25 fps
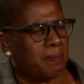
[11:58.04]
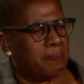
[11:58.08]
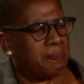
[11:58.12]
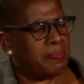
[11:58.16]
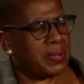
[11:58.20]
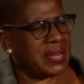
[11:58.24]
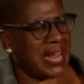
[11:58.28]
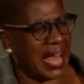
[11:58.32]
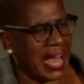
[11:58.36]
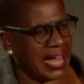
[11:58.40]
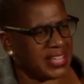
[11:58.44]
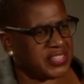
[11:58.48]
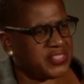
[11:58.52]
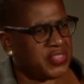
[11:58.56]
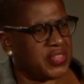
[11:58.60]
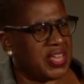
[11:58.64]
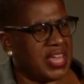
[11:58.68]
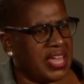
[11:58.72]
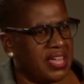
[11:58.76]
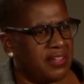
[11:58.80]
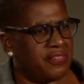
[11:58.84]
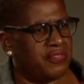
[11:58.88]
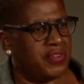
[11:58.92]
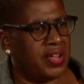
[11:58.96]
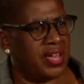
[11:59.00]
But as the
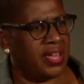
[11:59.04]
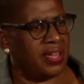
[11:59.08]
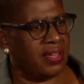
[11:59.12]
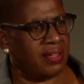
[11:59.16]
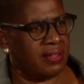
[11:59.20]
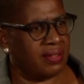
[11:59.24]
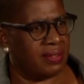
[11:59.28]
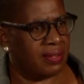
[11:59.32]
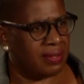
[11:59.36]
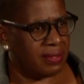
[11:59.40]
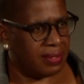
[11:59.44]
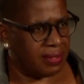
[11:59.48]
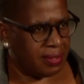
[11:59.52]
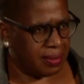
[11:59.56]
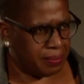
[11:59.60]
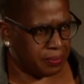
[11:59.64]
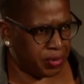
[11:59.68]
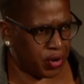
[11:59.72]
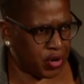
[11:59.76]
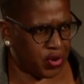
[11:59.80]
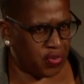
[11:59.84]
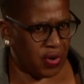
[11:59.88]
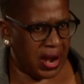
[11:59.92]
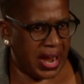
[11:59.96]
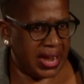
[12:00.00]
evening
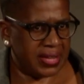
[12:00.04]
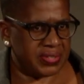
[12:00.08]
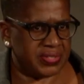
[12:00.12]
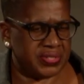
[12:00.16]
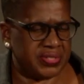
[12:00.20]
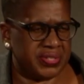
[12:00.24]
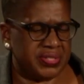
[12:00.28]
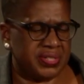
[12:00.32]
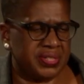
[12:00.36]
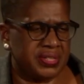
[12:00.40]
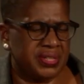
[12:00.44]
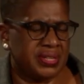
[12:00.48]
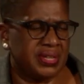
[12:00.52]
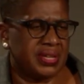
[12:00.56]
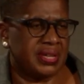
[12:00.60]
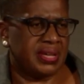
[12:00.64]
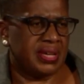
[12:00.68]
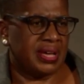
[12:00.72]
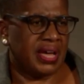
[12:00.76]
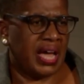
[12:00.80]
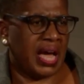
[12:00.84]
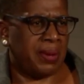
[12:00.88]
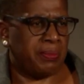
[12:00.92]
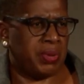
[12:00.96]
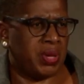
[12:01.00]
progressed,
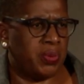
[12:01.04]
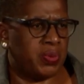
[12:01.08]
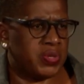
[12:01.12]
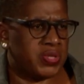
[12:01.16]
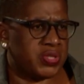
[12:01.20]
and we